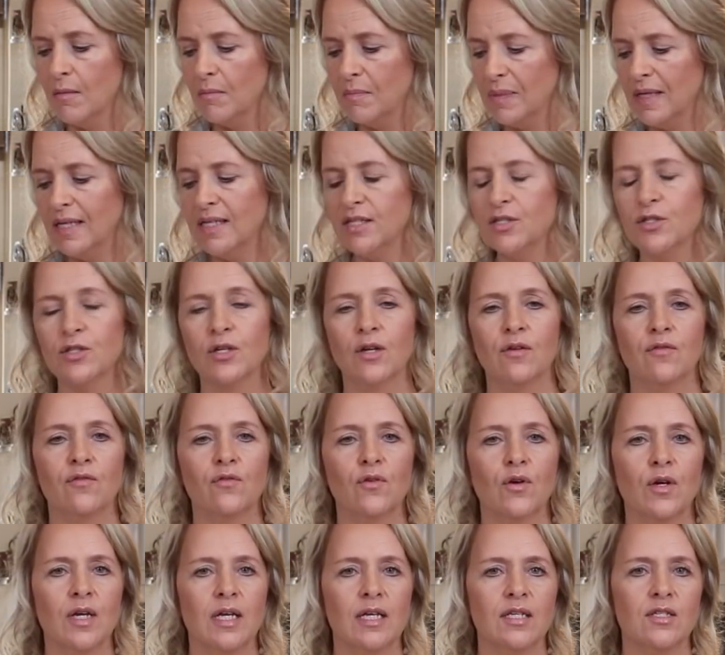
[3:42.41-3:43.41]
please don't
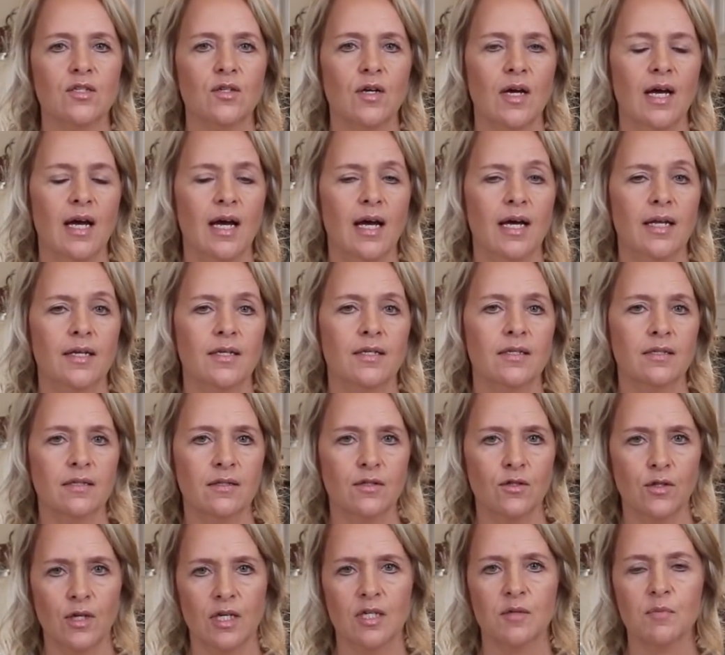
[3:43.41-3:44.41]
forget to add
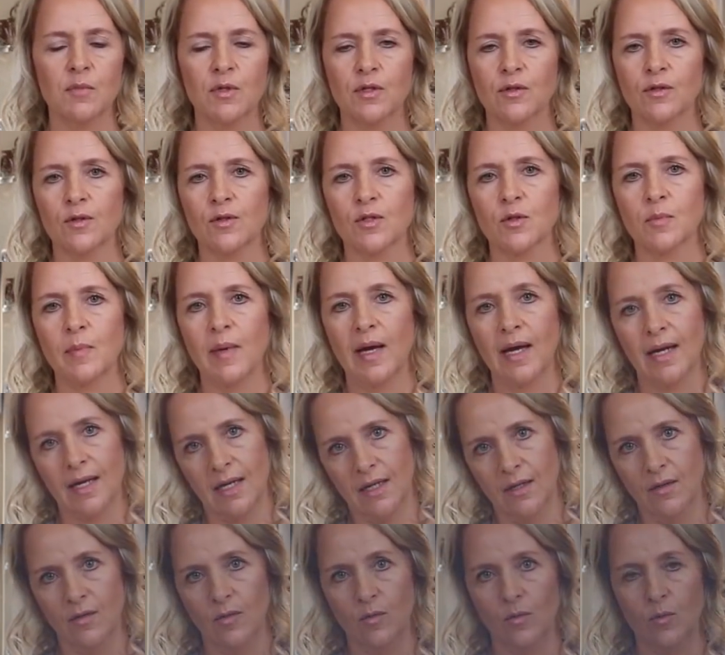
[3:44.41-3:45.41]
trace minerals back
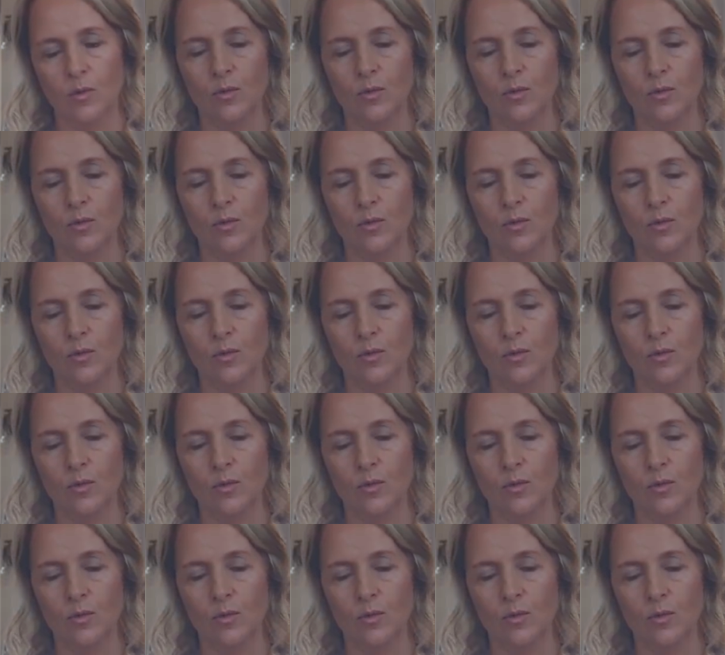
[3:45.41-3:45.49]
in the